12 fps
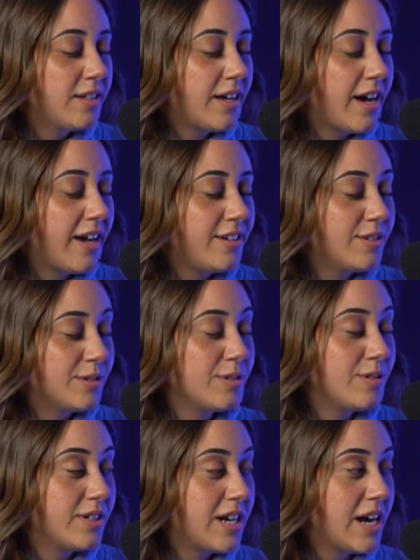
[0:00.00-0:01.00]
I don't
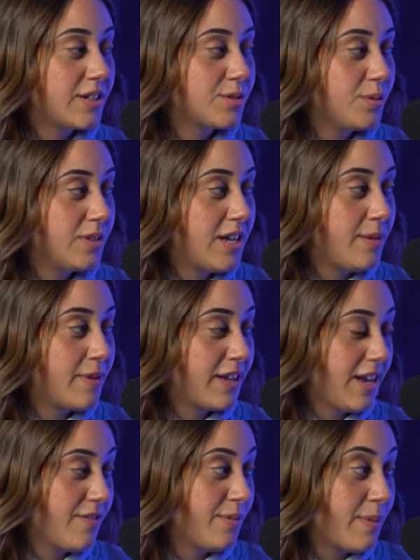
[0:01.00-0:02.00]
know her actual name. I
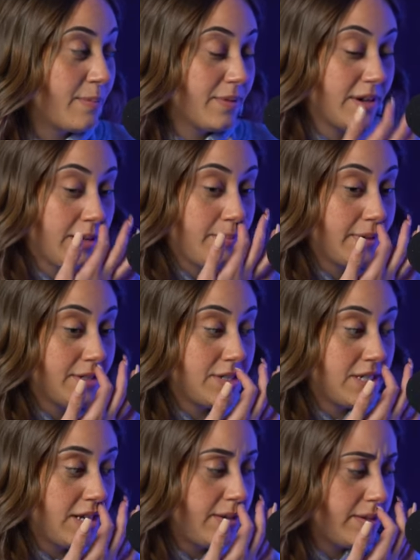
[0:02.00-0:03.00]
can't remember it, but
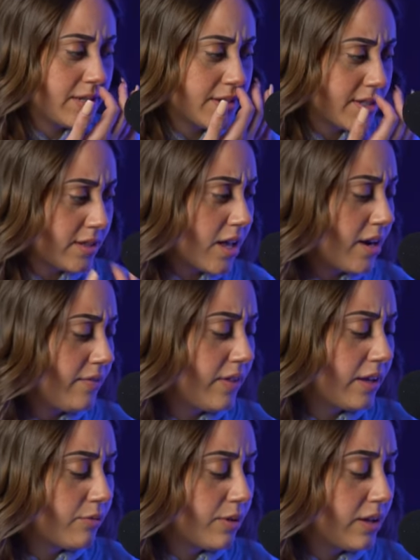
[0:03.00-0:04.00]
she does a lot of
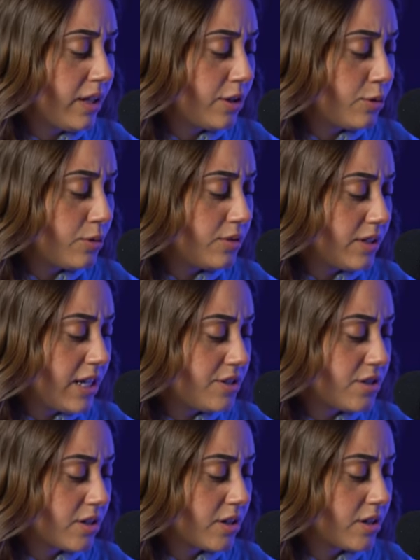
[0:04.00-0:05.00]
like really cool
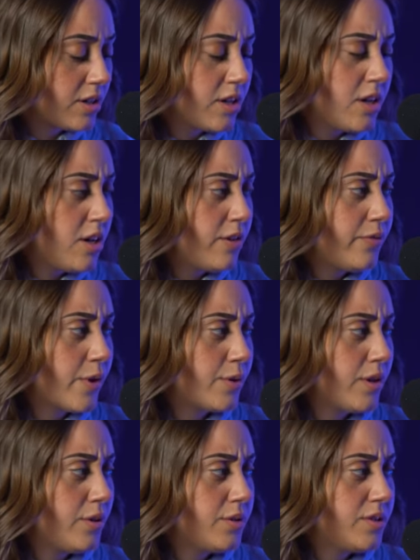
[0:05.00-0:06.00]
nature
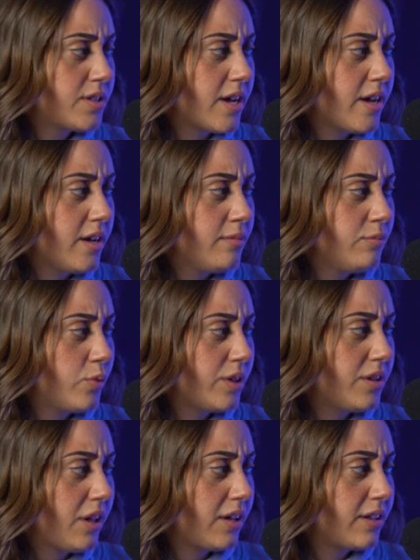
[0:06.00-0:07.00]
photos um,
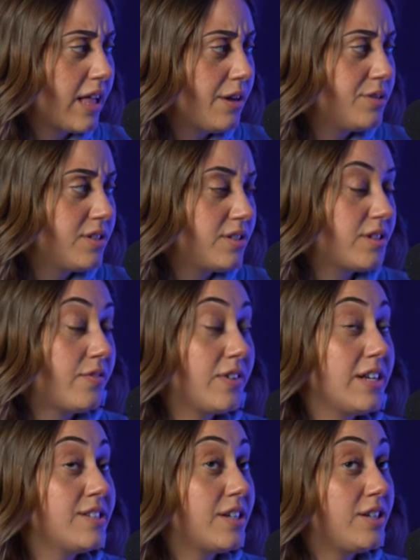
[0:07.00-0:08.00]
with like clouds and stuff.
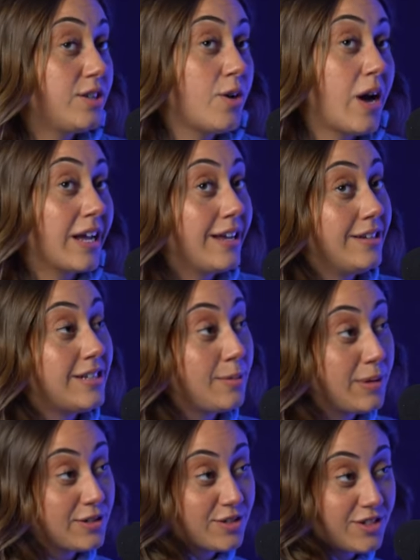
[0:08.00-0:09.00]
And I said, you know, I can't
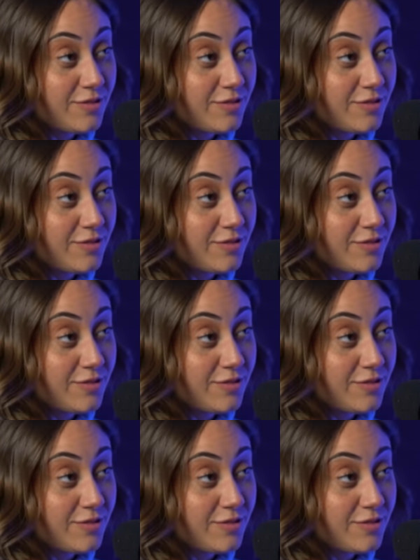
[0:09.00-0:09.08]
take pictures